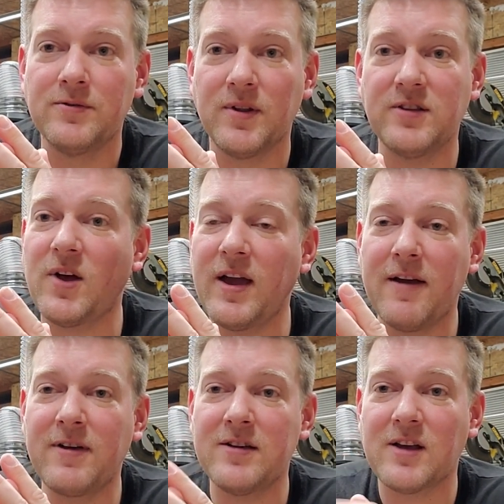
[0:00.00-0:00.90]
So that's all I
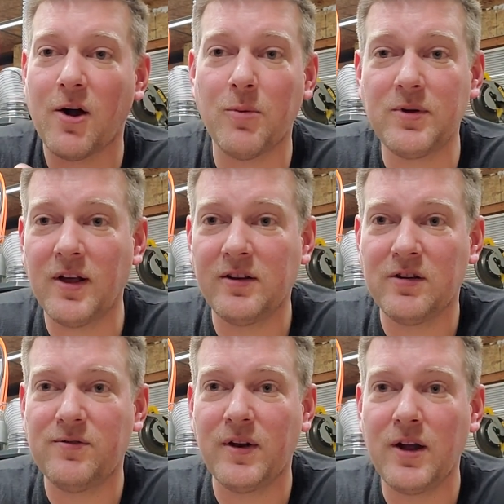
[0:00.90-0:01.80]
have, guys. I hope you like
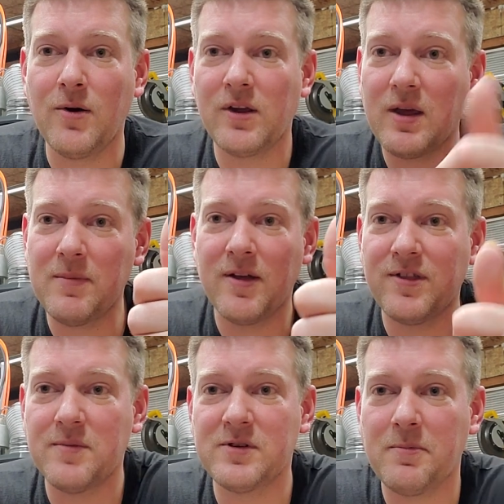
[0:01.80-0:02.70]
this video. Give me a
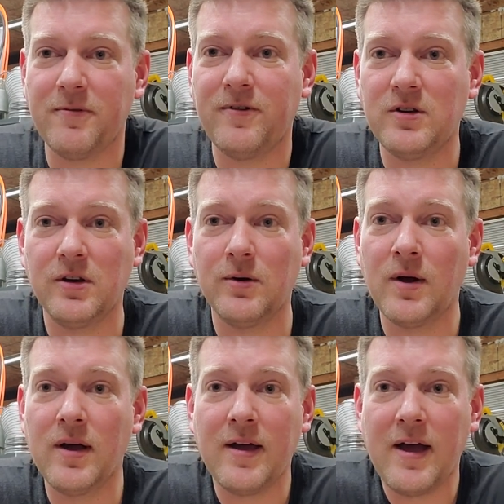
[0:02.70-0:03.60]
thumbs up if you do.
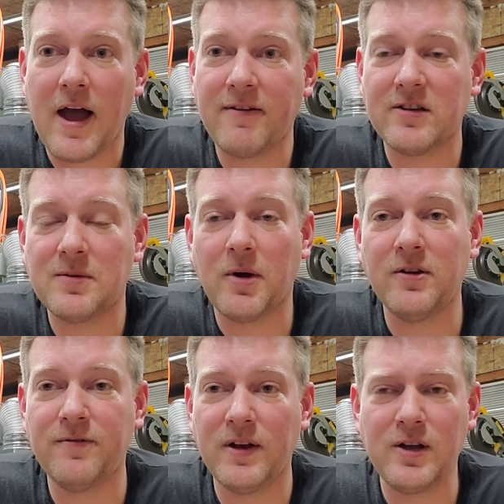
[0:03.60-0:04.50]
I've got some
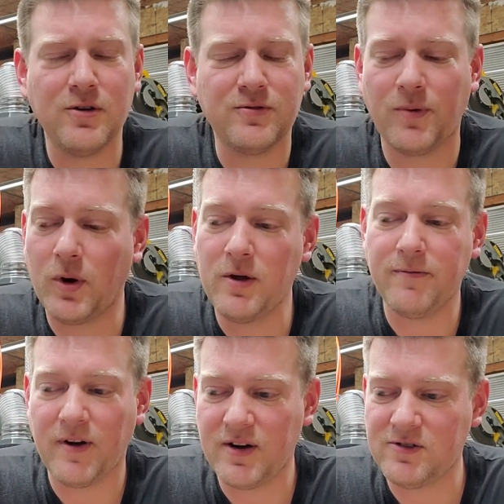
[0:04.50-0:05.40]
other videos for you
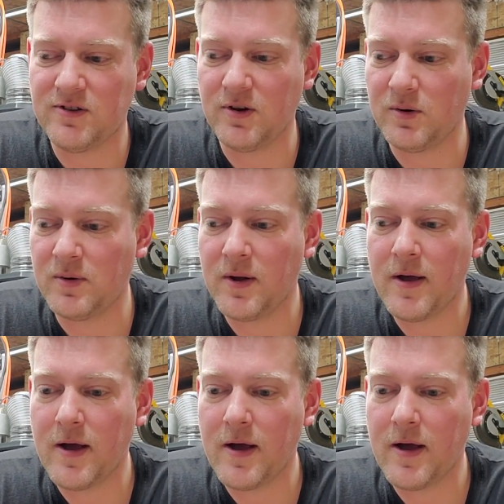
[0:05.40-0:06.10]
very soon.